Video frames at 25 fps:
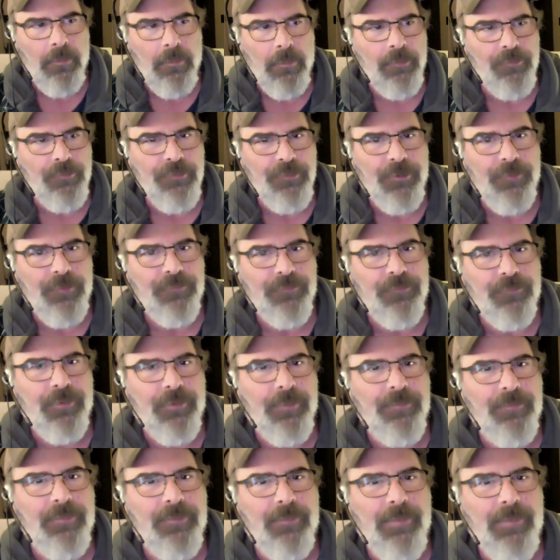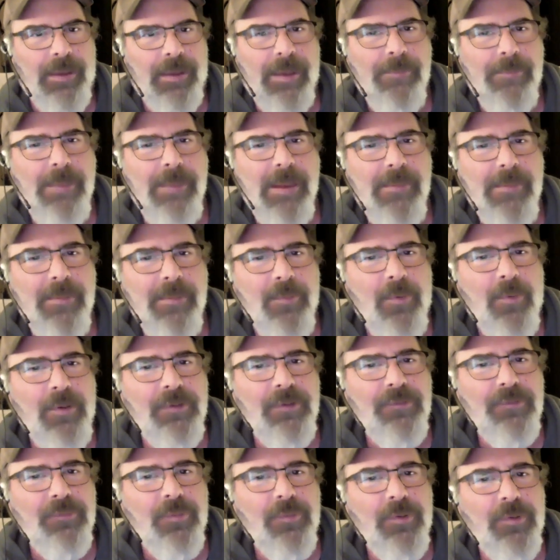Jay screamed something, hey baby,
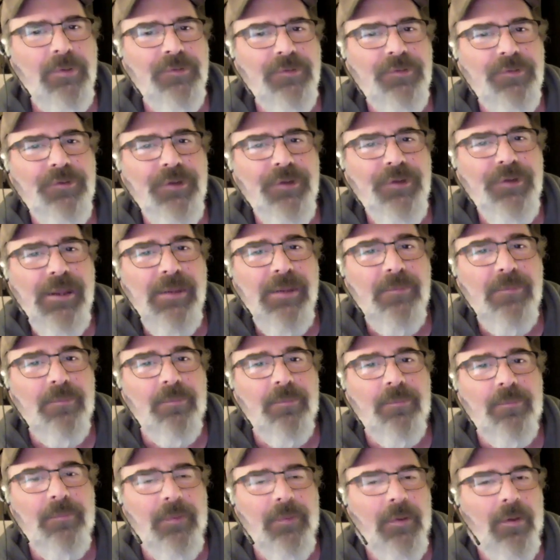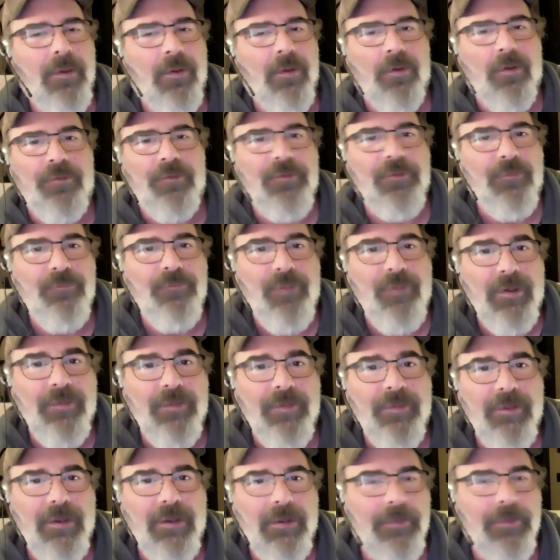what's your name? Or some fucking
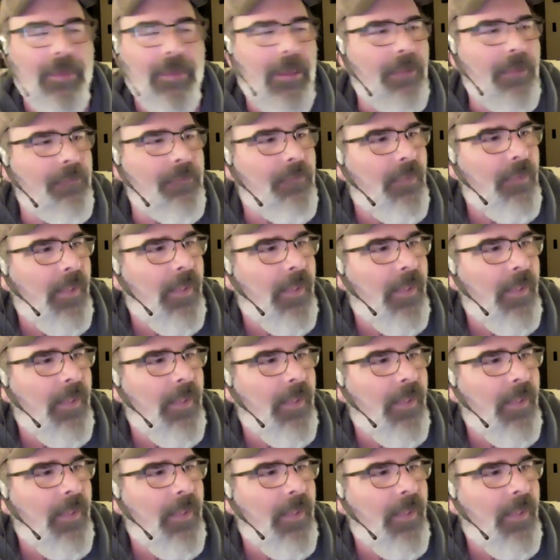thing like that.